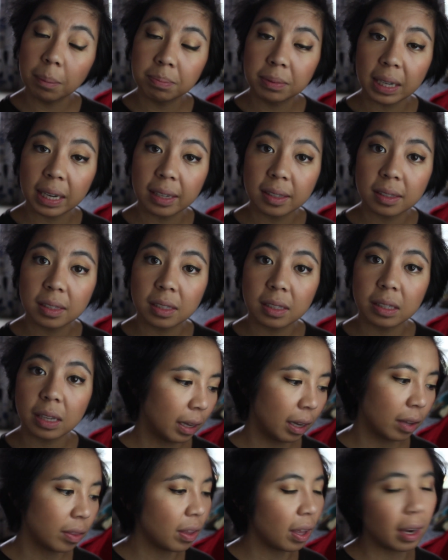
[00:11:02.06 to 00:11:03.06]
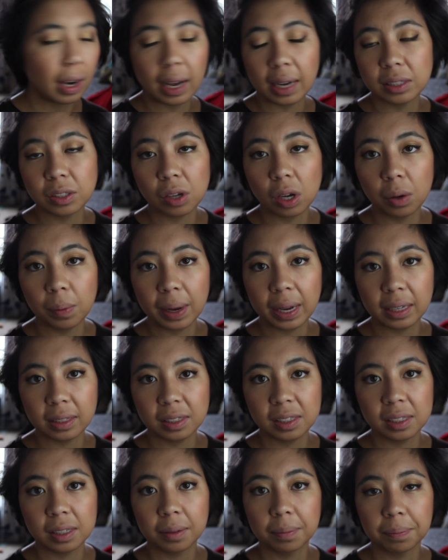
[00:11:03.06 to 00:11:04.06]
updates. And then, as
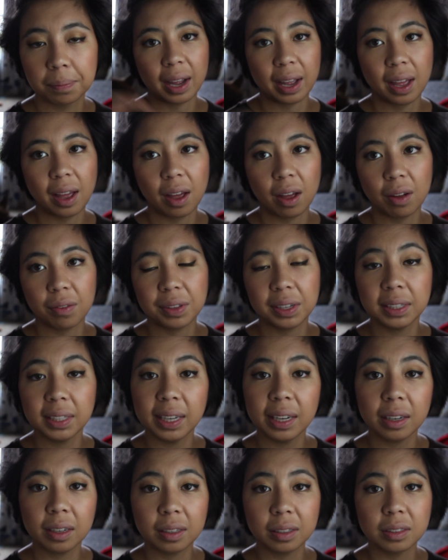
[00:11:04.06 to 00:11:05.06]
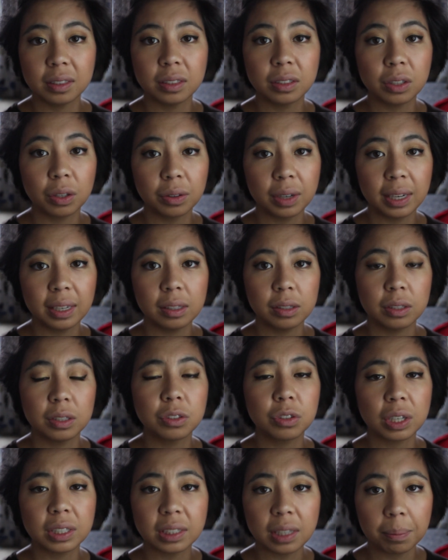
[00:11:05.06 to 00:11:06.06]
always, I have the link to donate to
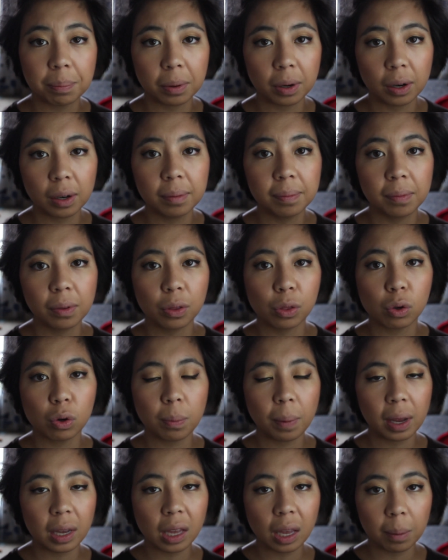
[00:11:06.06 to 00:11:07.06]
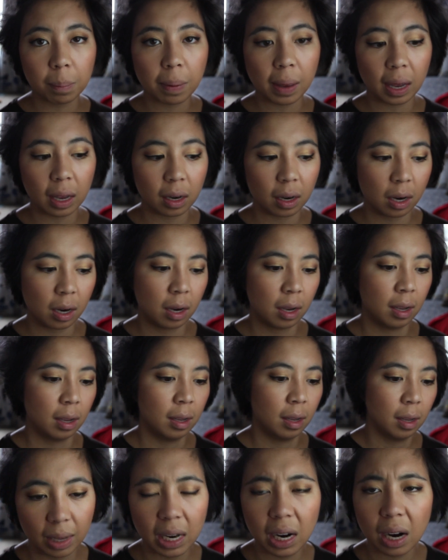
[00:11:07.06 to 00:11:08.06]
DRESSEMBER through my campaign.
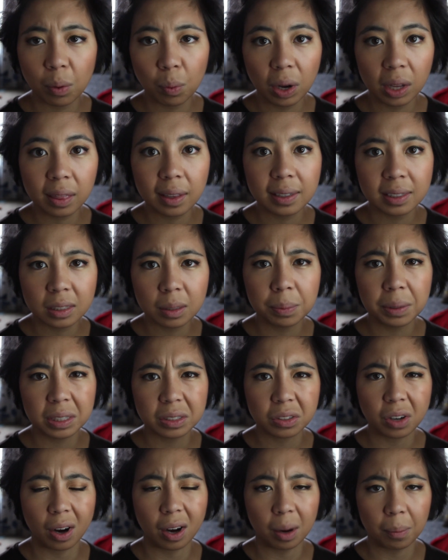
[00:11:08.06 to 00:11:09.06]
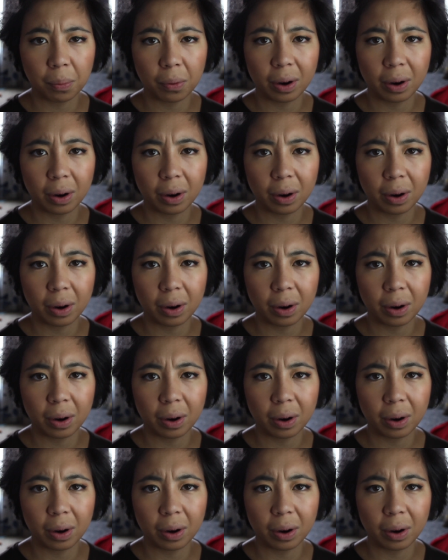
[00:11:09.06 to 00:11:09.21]
And I want this to be a starting